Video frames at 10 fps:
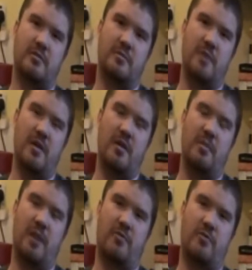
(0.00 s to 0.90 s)
mainly in the
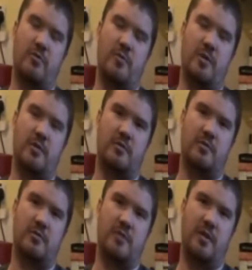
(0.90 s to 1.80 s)
back room and
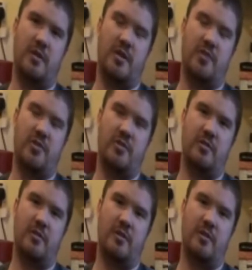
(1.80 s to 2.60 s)
near the kitchen.